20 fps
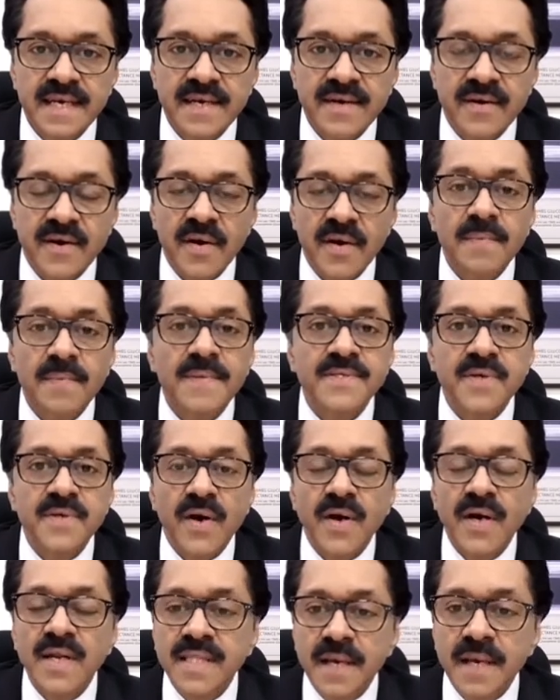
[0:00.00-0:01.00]
Almost
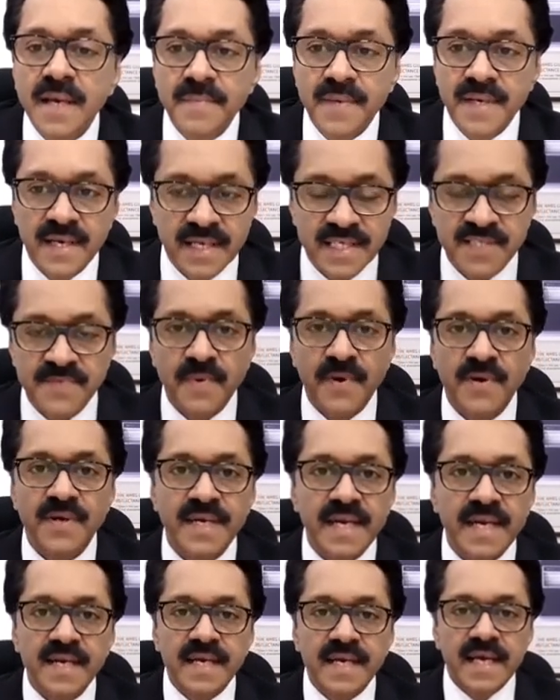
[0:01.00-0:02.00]
all of them
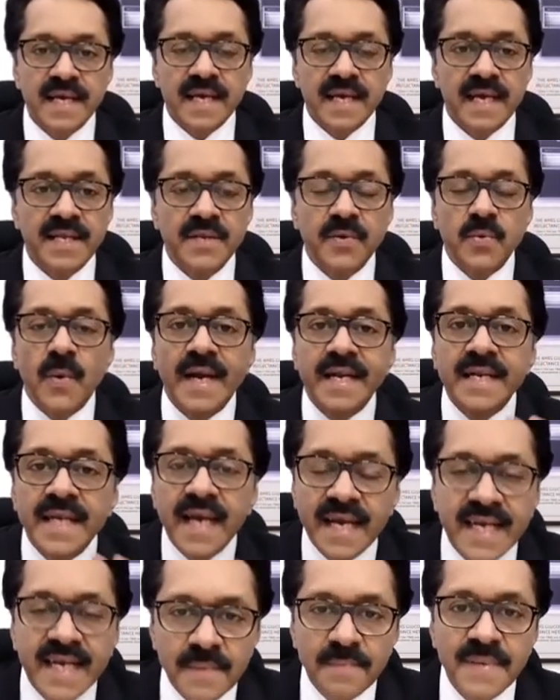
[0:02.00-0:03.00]
responded, and
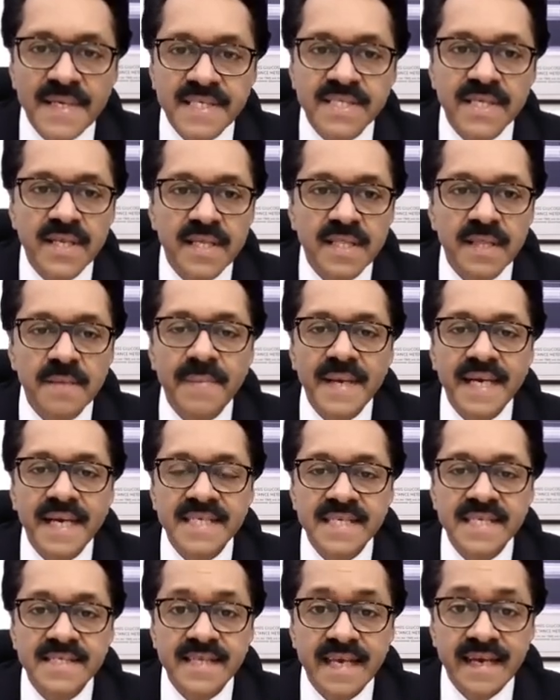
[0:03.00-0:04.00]
100% of the
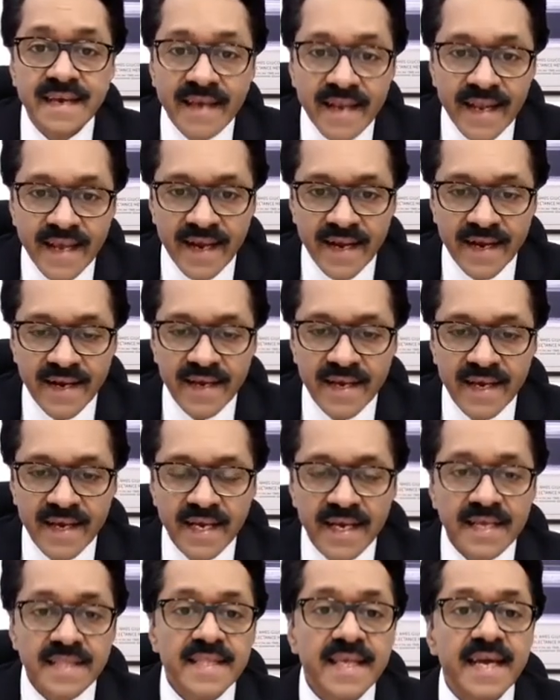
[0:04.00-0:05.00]
patients agreed.
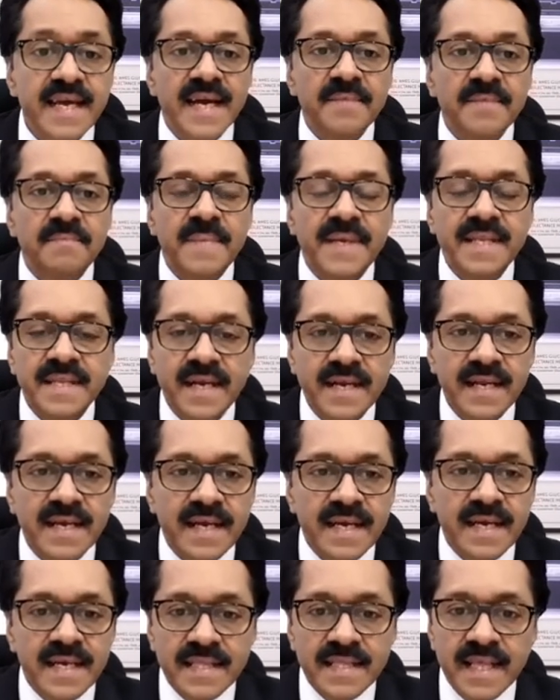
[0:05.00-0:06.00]
They
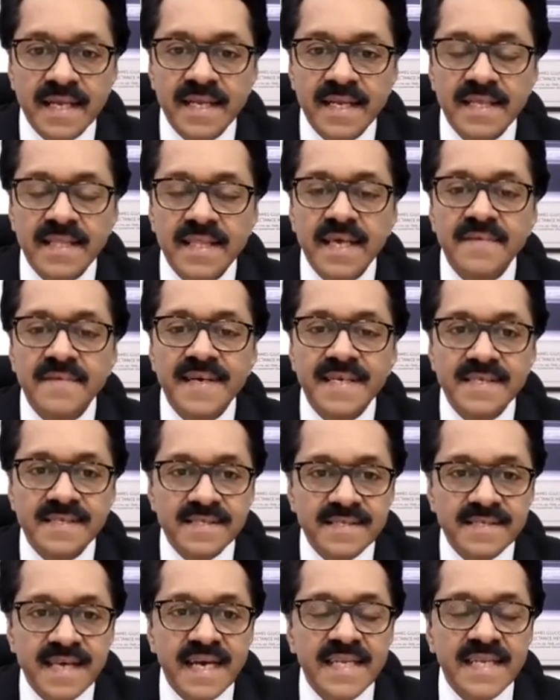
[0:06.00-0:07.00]
admitted that they were
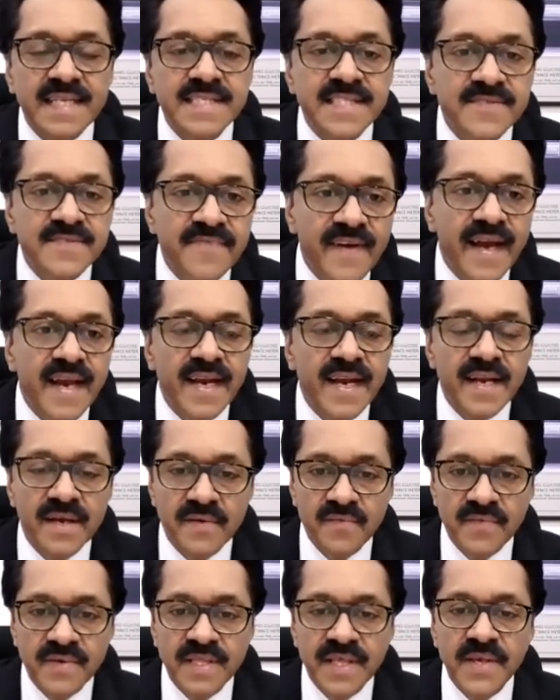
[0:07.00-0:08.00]

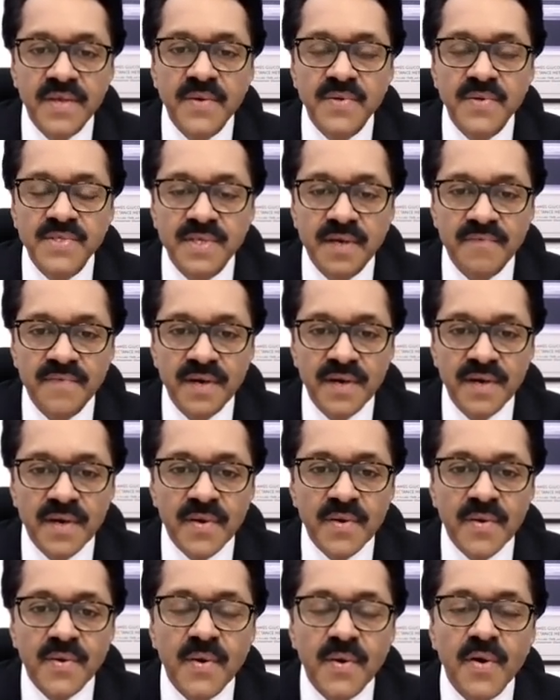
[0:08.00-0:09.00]
satisfied with the use of
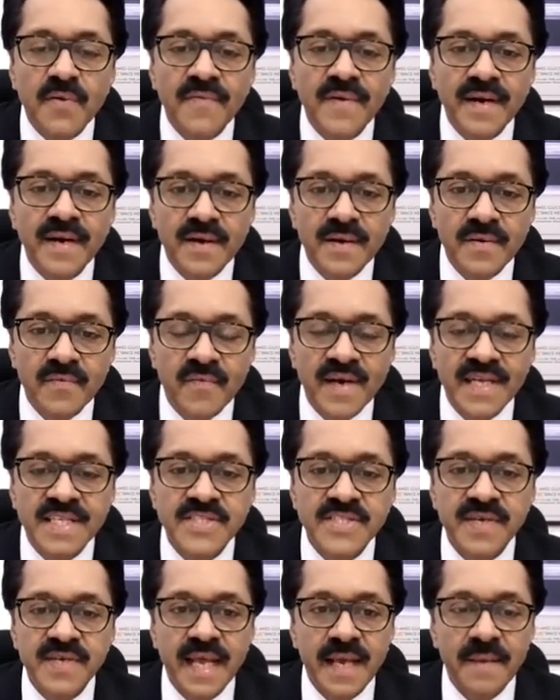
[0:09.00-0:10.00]
COVID
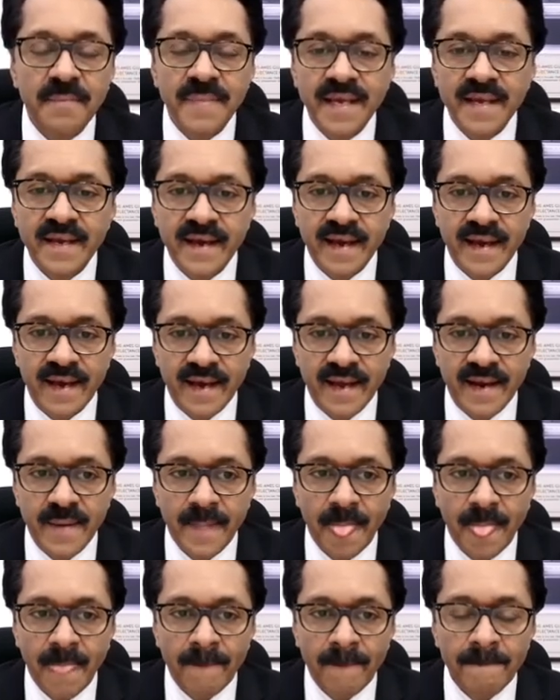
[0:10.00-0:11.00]
virtual IP care.
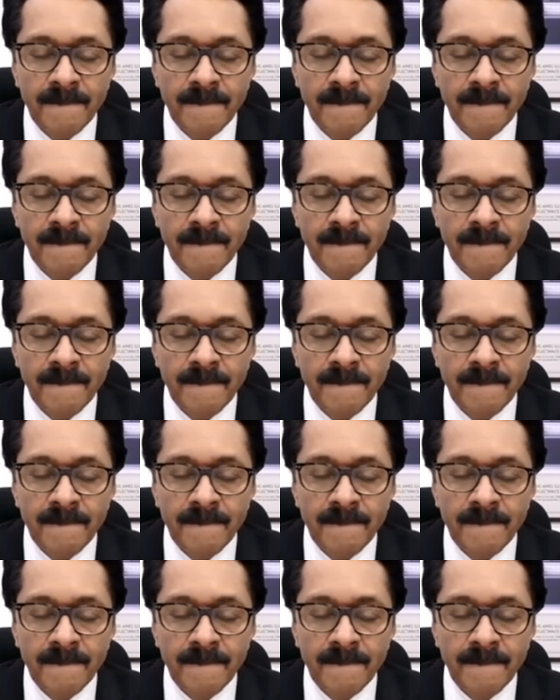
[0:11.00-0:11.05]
